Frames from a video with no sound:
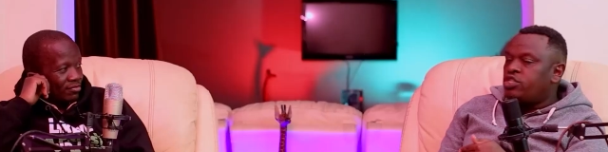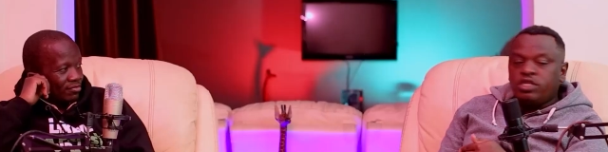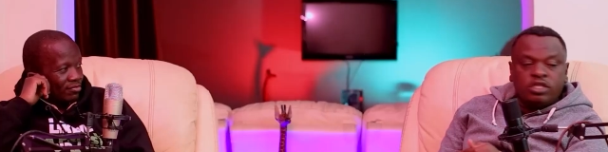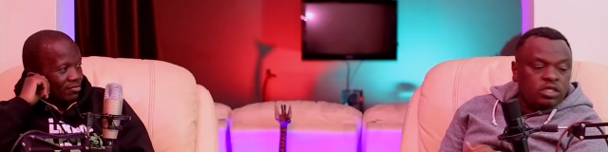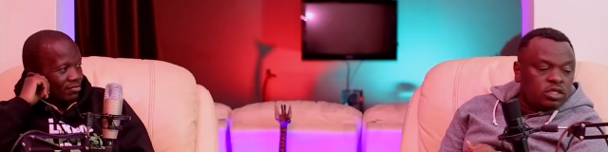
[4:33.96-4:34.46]

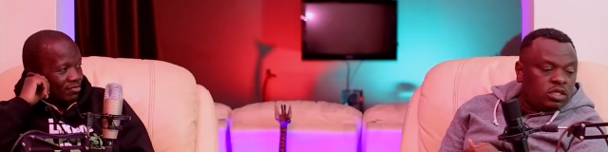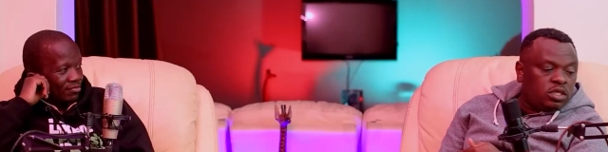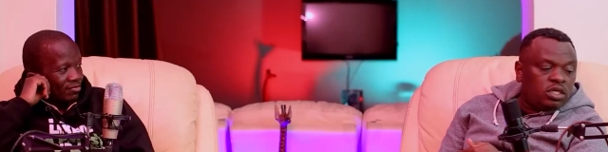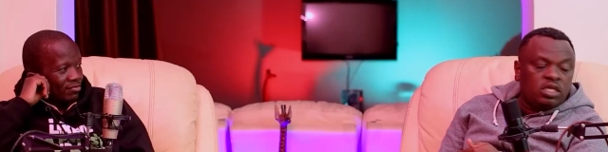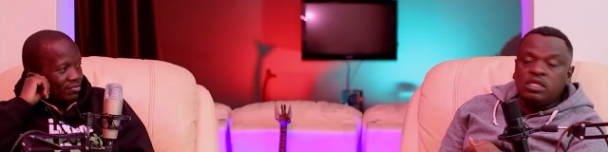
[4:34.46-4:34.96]
Speaker 1: church
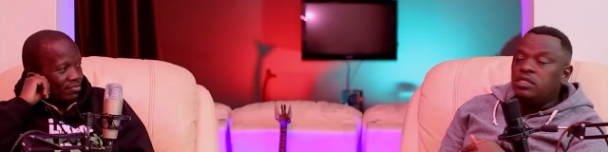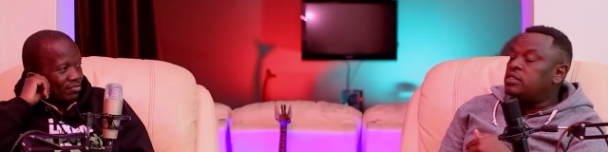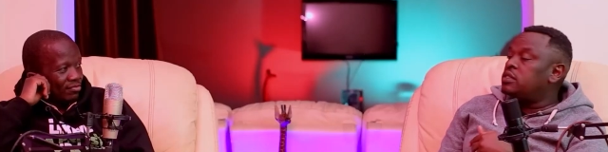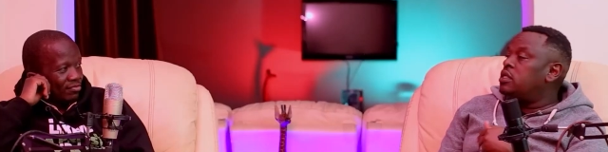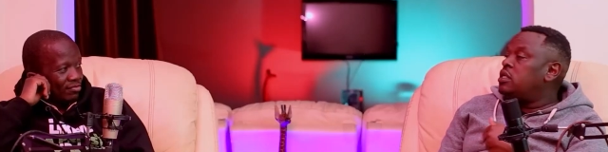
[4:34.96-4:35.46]

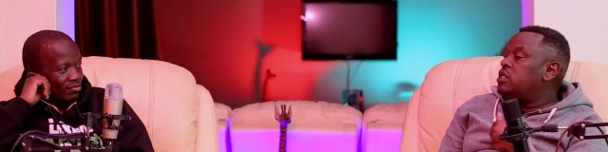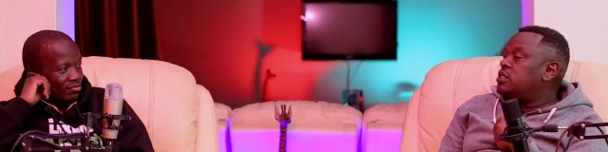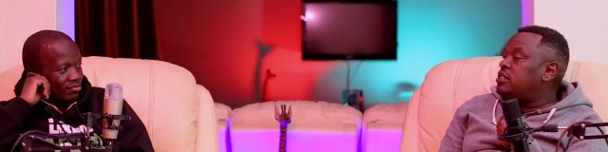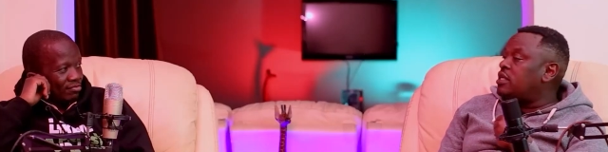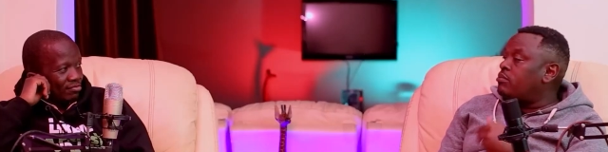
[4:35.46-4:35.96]
is
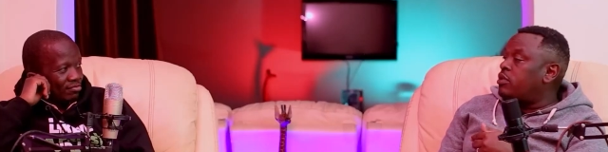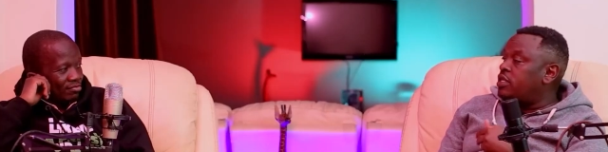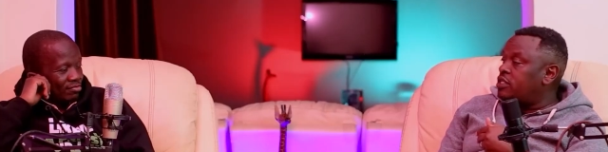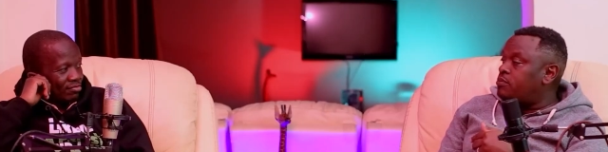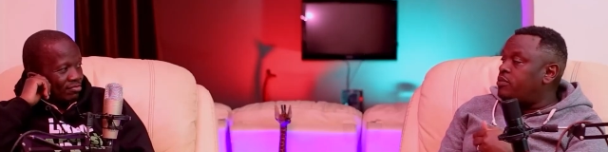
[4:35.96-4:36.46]

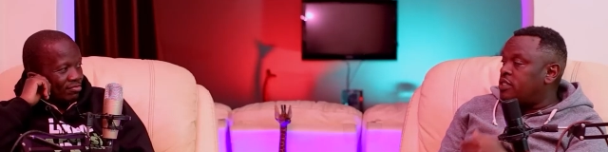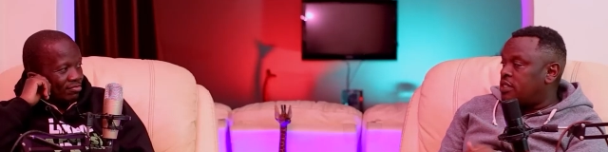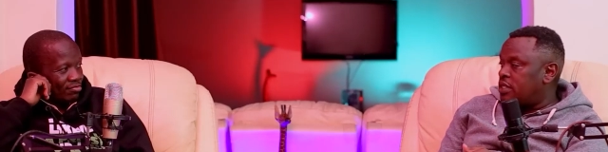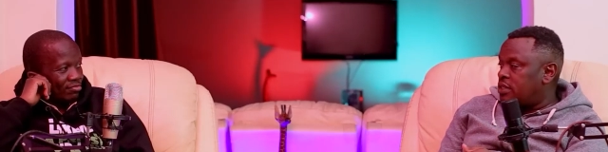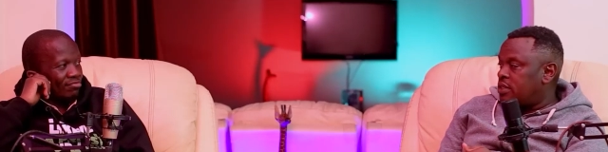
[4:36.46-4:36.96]
somebody's
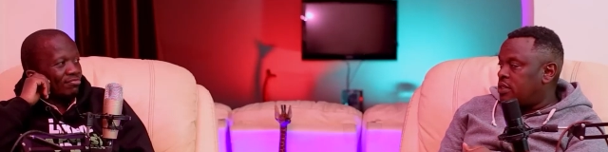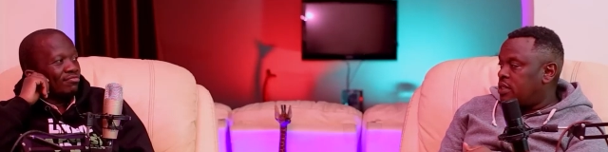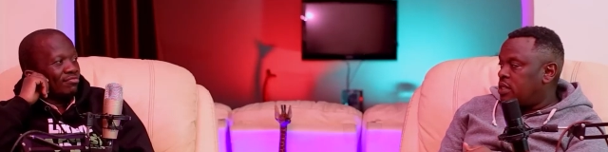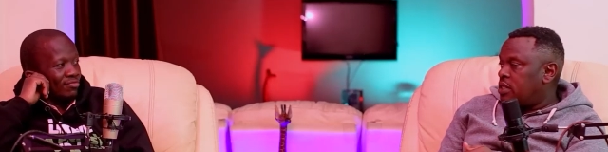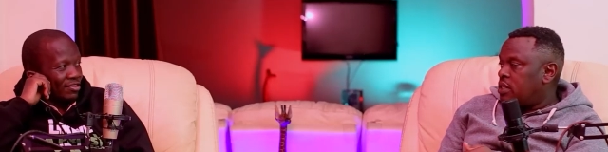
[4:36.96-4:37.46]
business. Mm
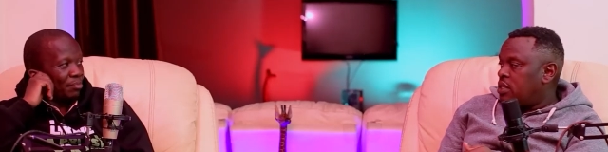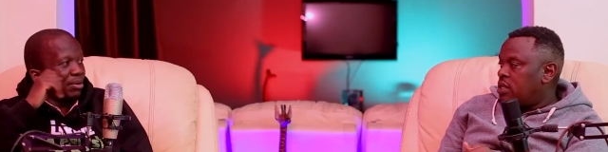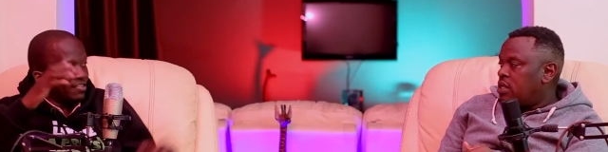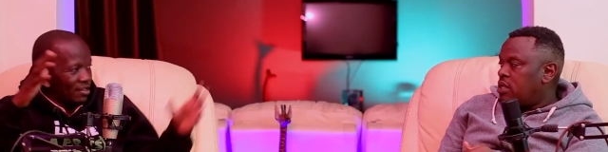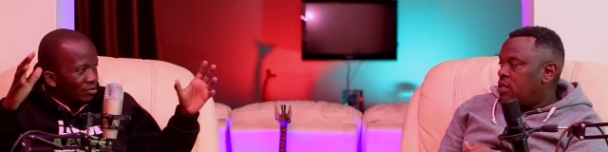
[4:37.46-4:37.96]
Speaker 2: -hmm. The
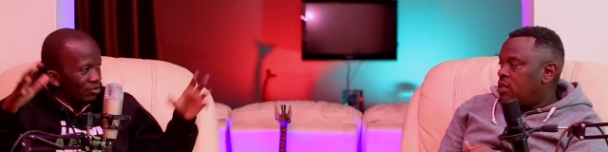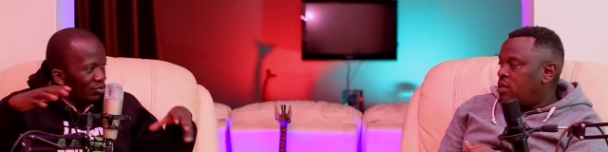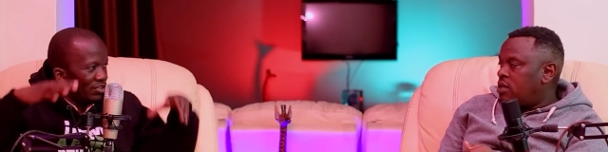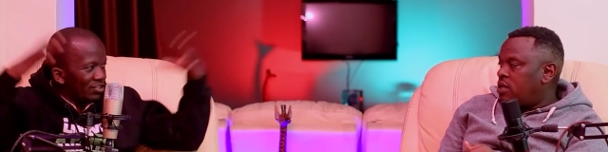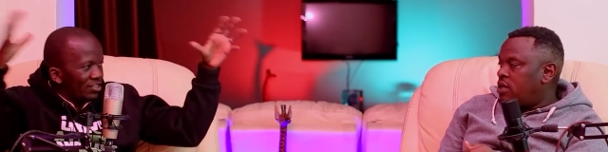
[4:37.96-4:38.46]
pastor wants
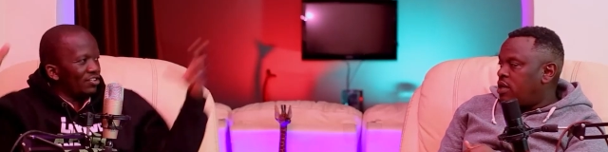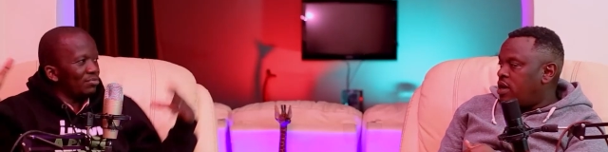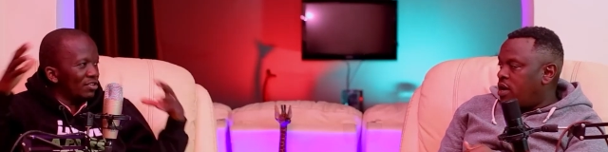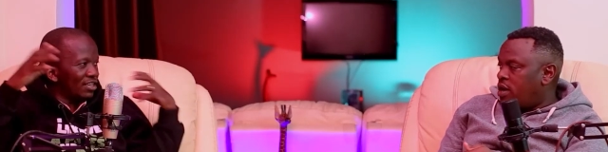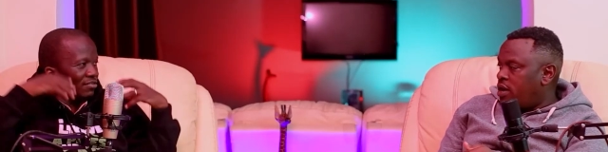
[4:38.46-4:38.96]
to enrich.
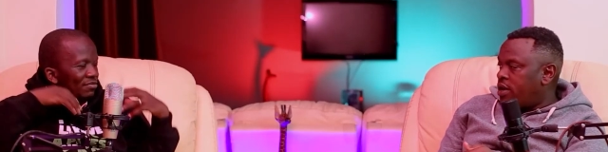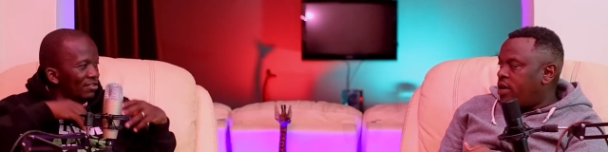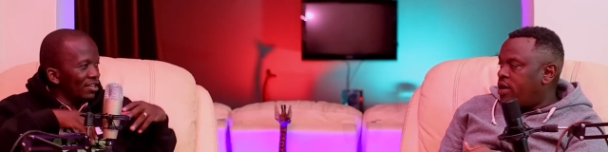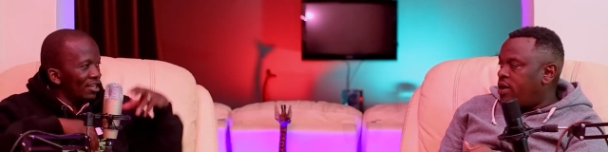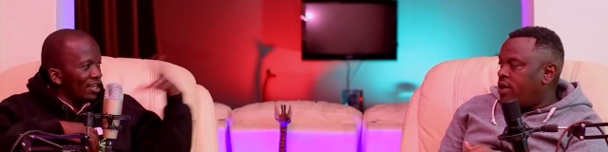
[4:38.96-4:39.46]
Yeah,
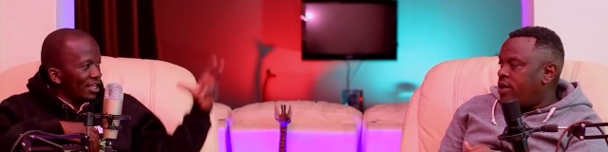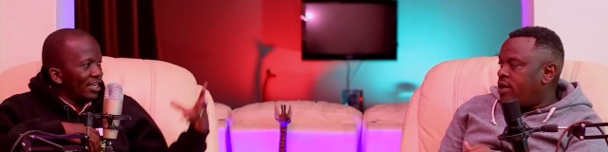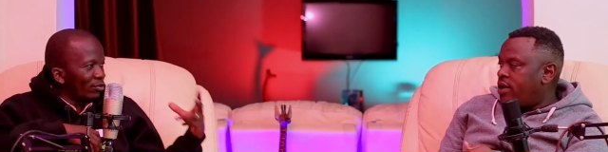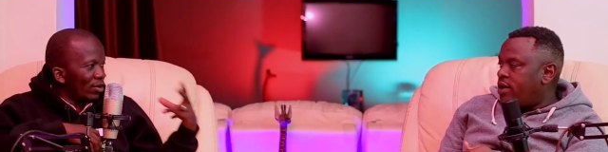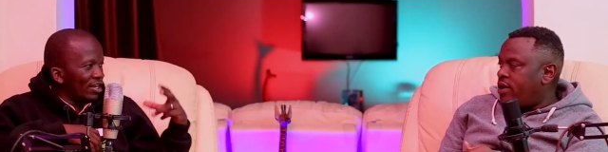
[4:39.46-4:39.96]
yeah.
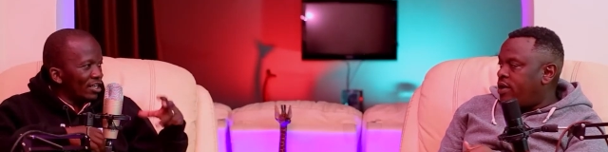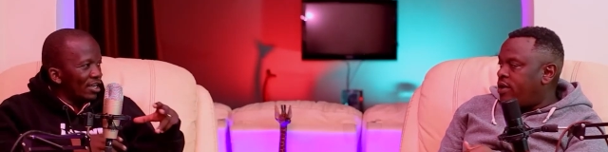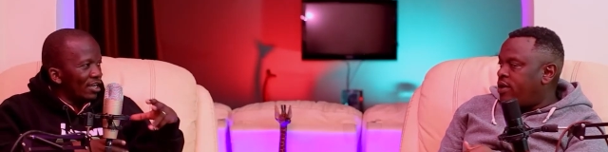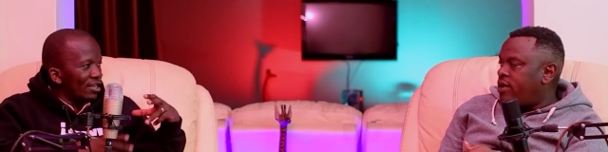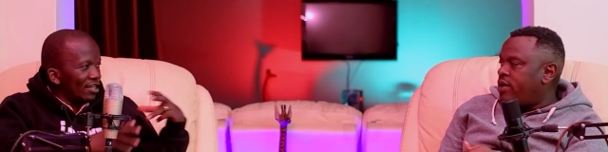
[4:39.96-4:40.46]
Get one
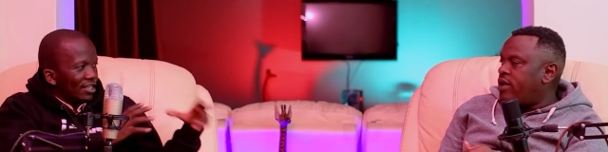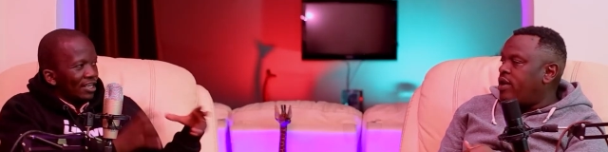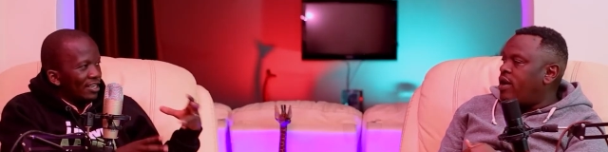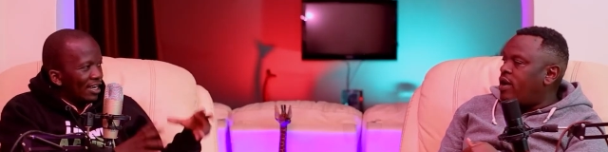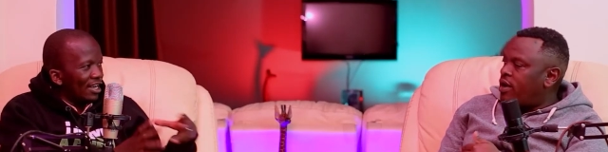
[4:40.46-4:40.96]
car. Yeah,
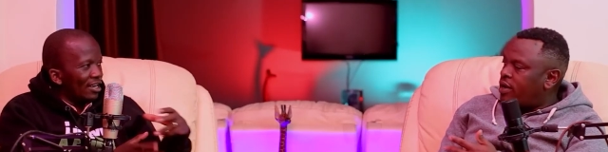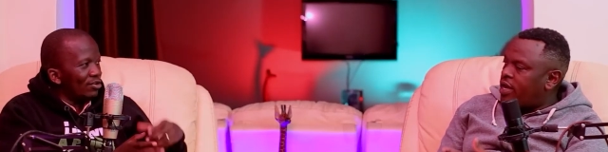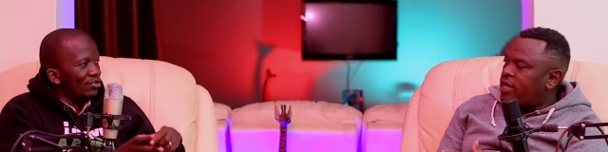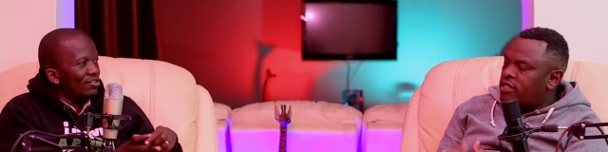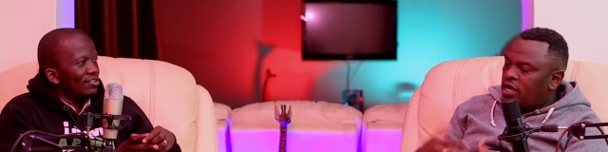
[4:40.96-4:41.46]
get a
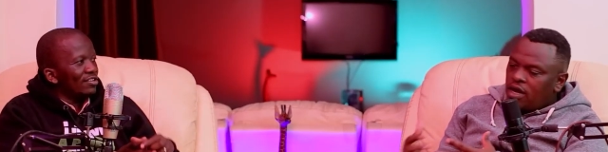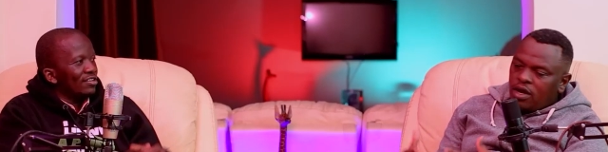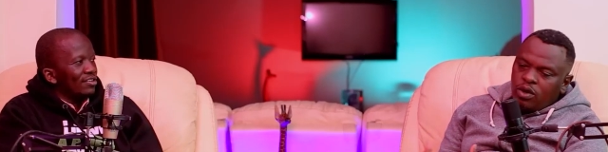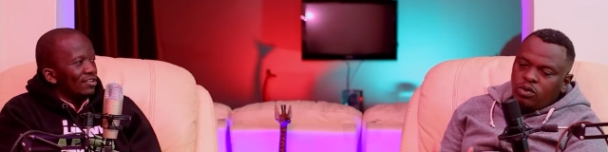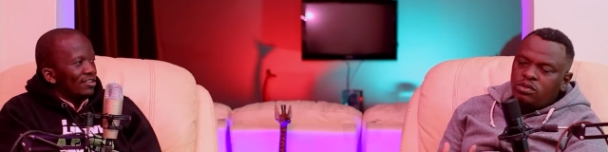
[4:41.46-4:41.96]
house, get a
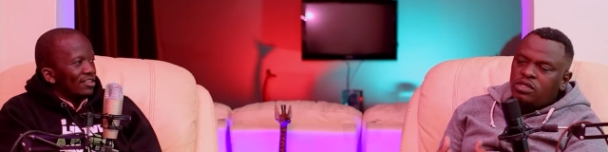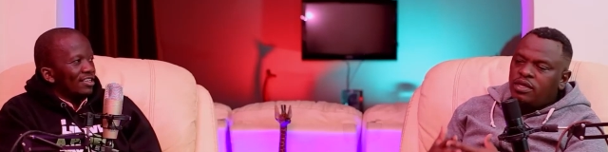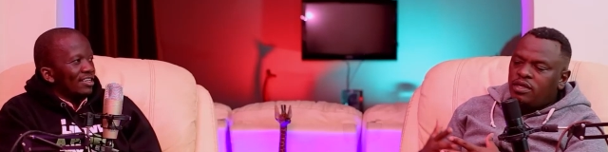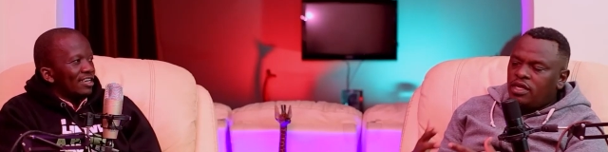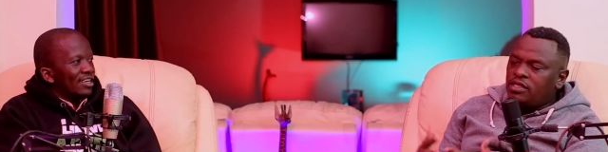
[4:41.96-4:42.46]
house
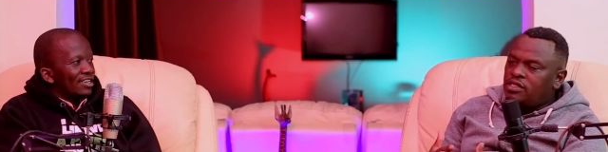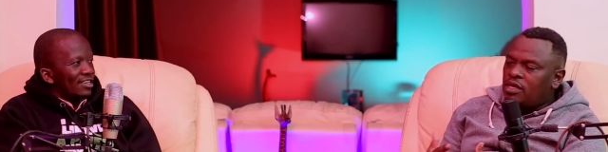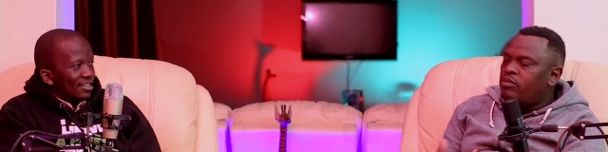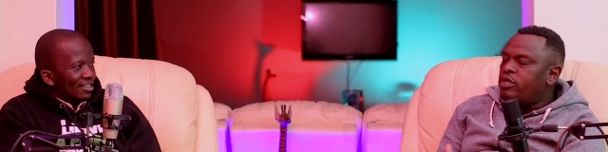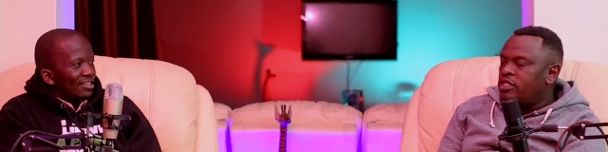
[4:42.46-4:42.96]
and yeah. it's
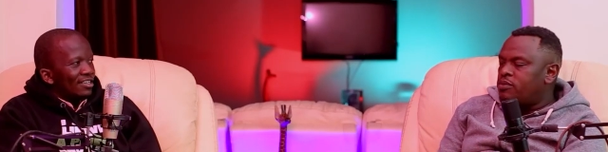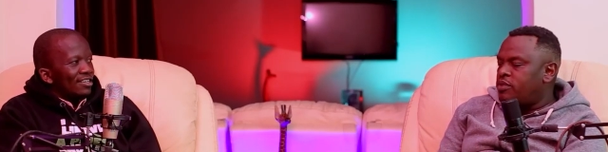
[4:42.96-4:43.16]
somebody's